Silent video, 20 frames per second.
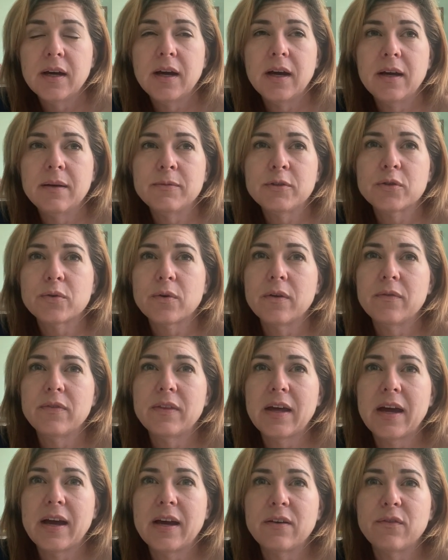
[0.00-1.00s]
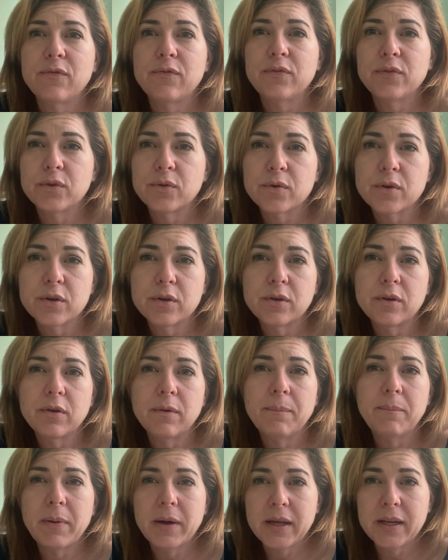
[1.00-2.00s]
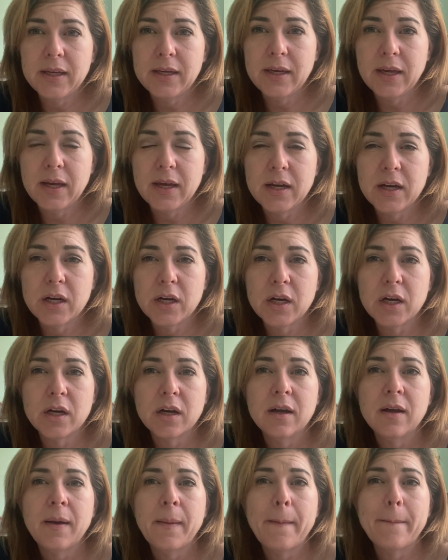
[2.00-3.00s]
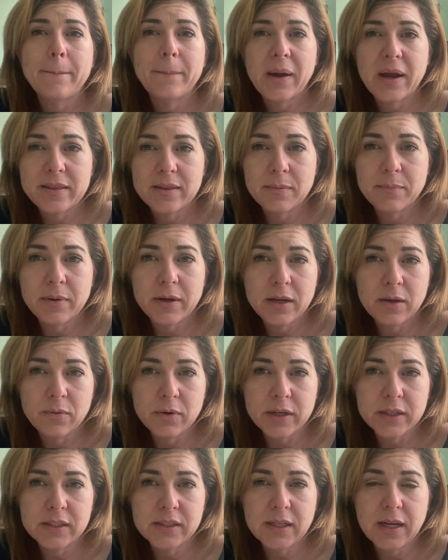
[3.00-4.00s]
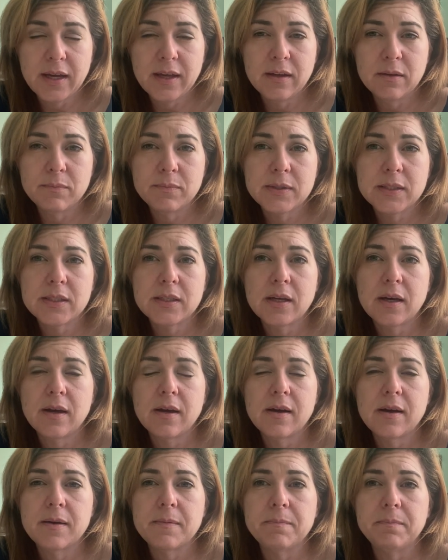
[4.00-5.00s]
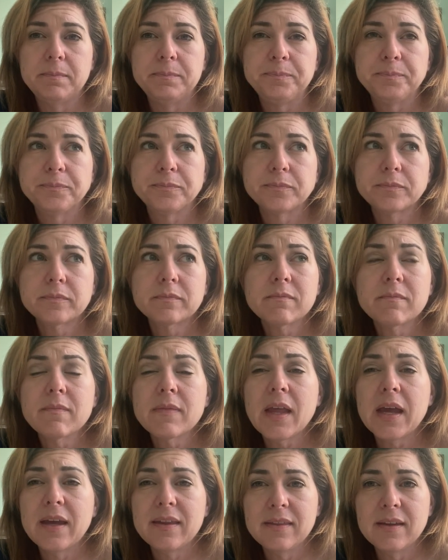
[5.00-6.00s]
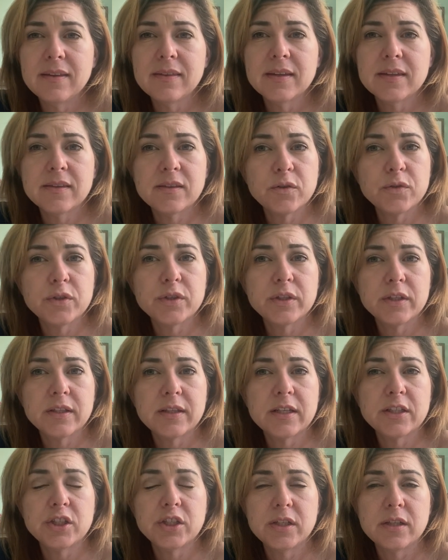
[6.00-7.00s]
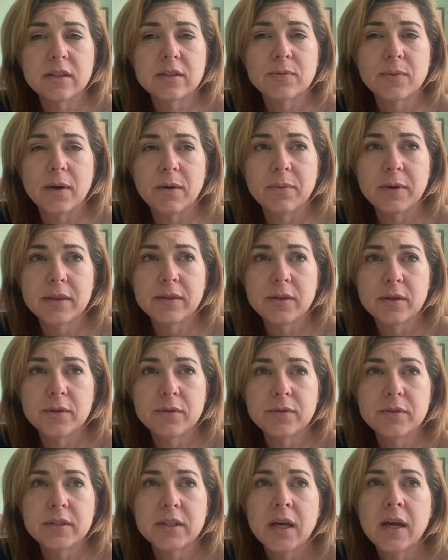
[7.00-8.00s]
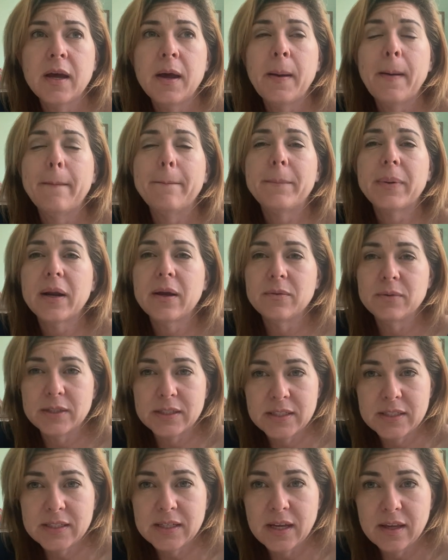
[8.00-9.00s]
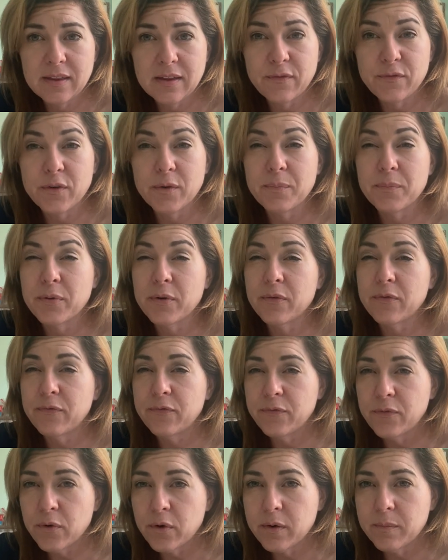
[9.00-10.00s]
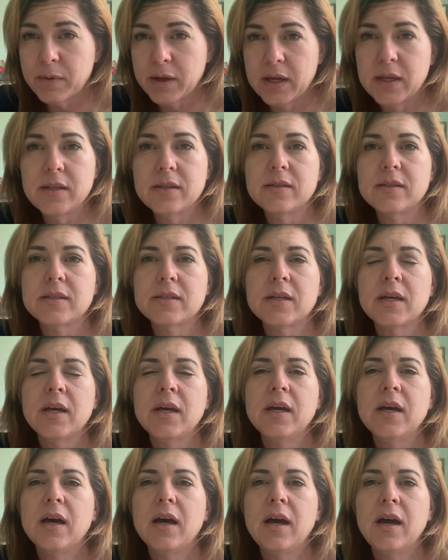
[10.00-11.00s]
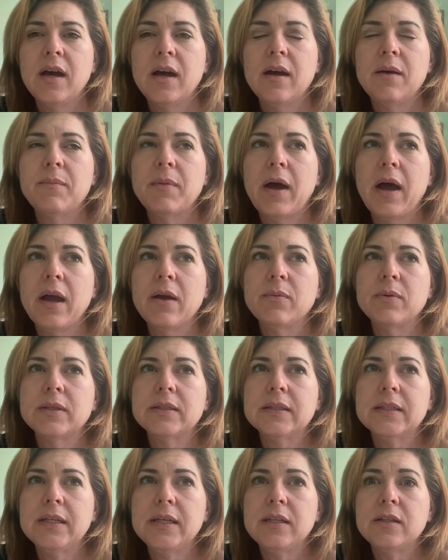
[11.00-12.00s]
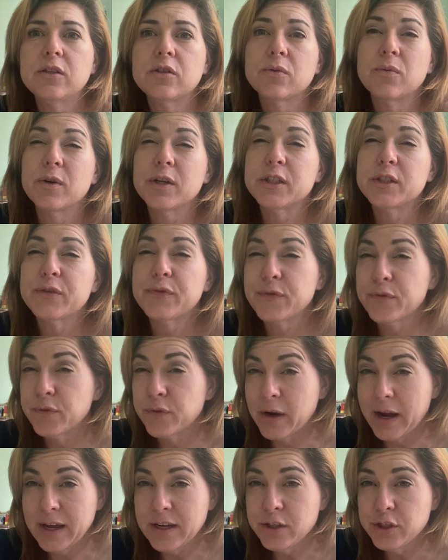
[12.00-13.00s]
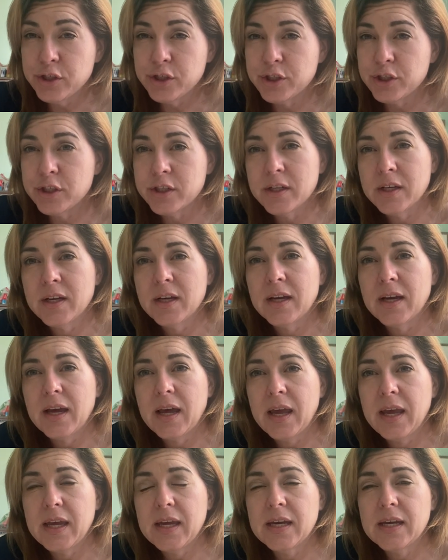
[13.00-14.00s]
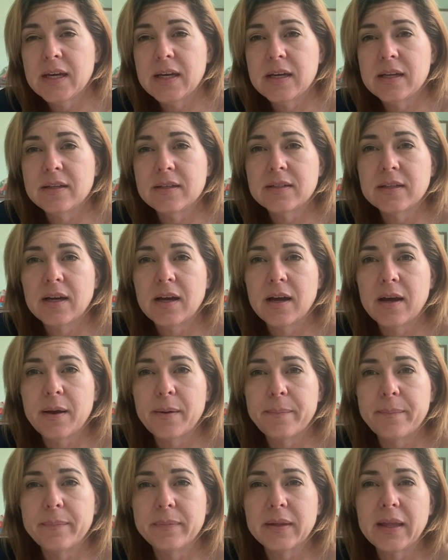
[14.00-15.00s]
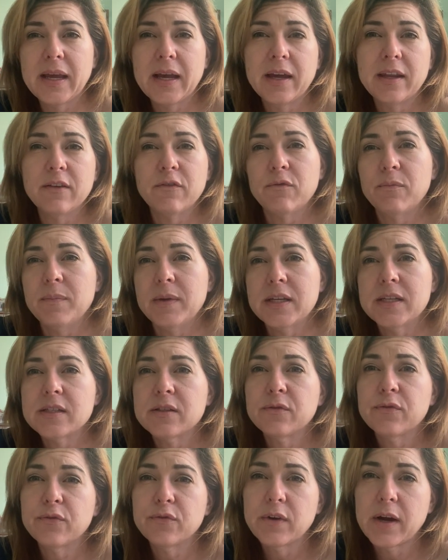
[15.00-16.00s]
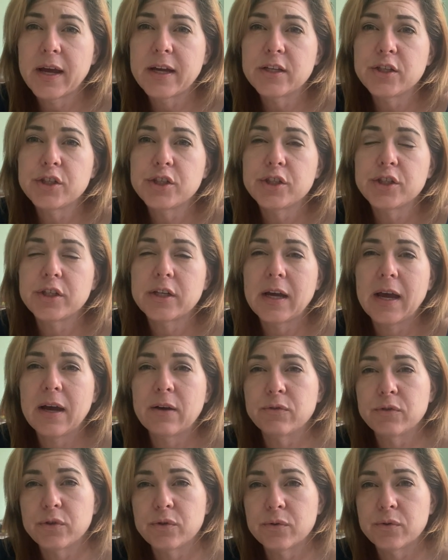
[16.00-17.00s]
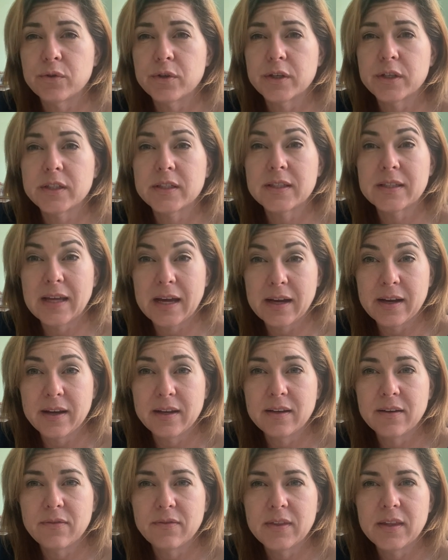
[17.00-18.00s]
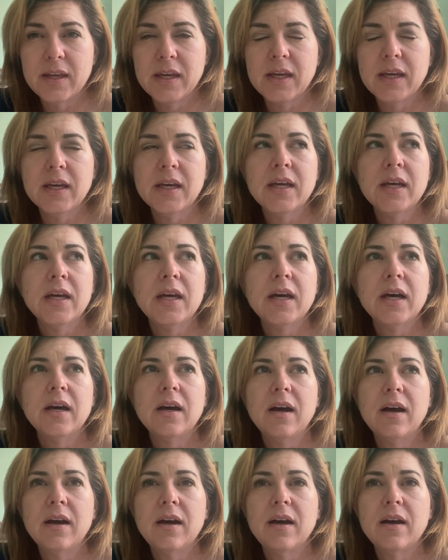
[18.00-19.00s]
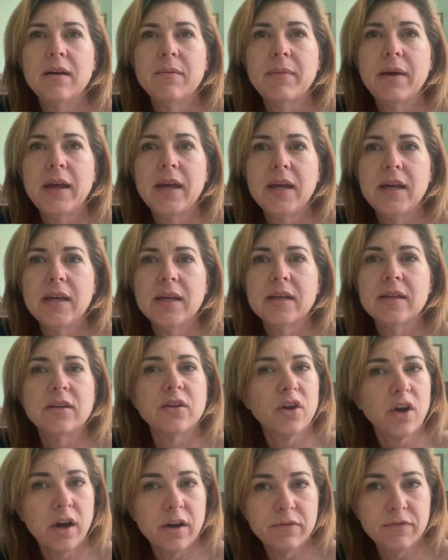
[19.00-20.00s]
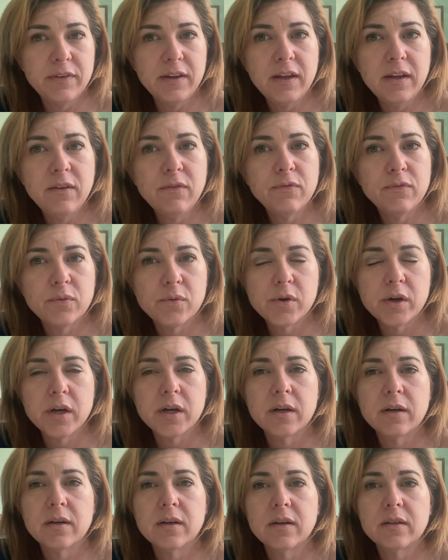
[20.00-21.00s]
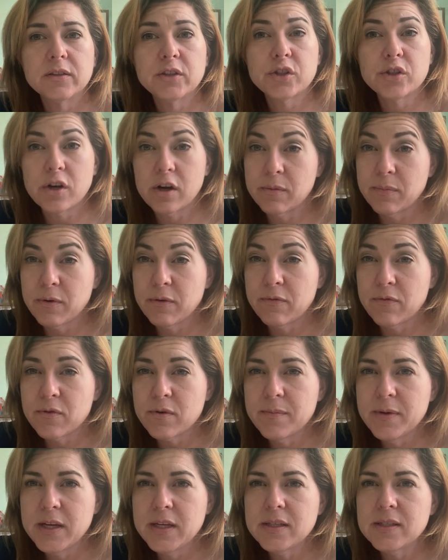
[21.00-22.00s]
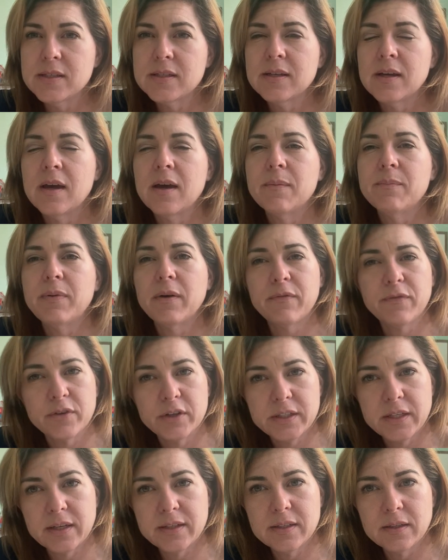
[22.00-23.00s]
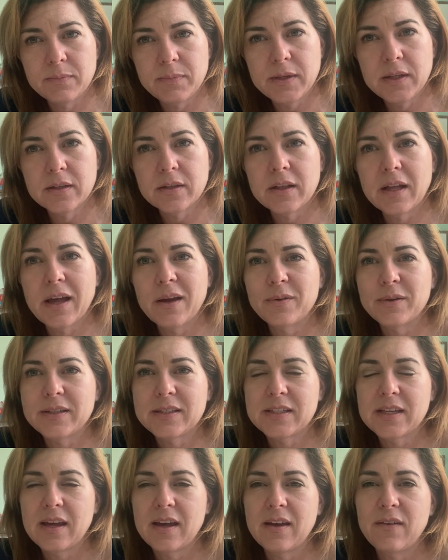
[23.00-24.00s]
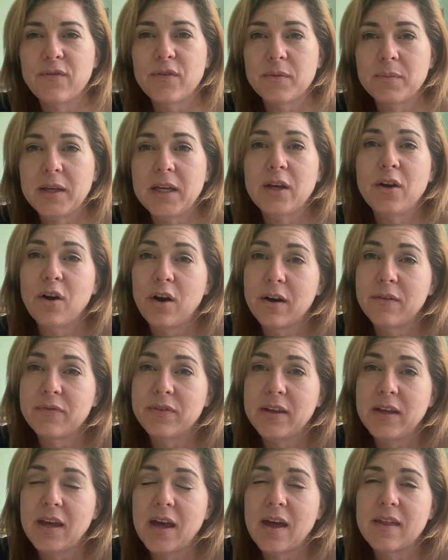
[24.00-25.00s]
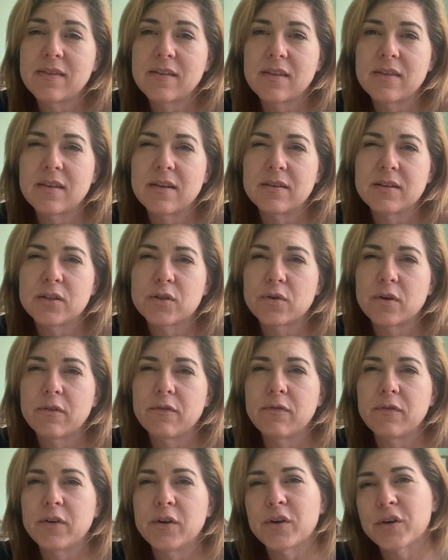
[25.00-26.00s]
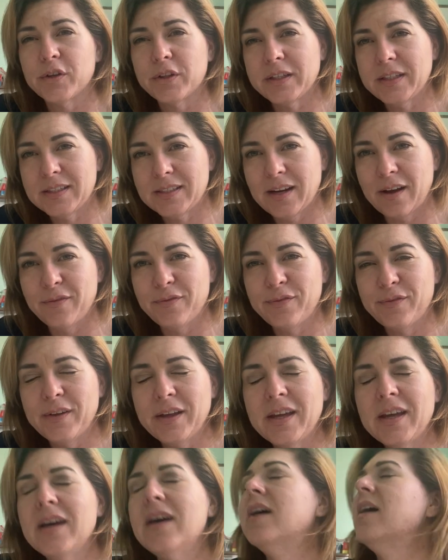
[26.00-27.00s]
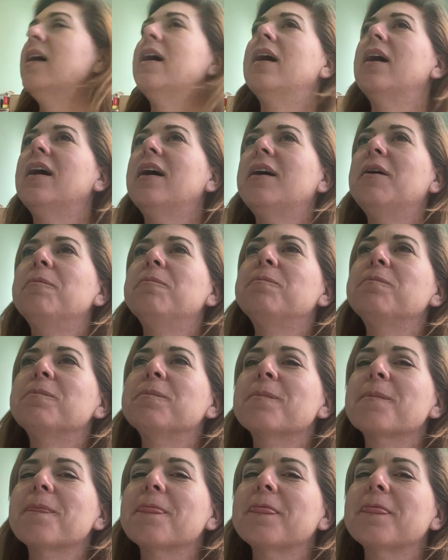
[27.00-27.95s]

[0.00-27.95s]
um, sort of that floral body care, Bath and Body Works types. Um, I think that those that she does well with those, but I would say that for performance, um, I would lean towards fresh and um, like kind of mint fresh outdoors that kind of thing, um, and coffee for strong performance. But for scent appeal, I would say for me, coffee and then the sort of girly stuff. Um,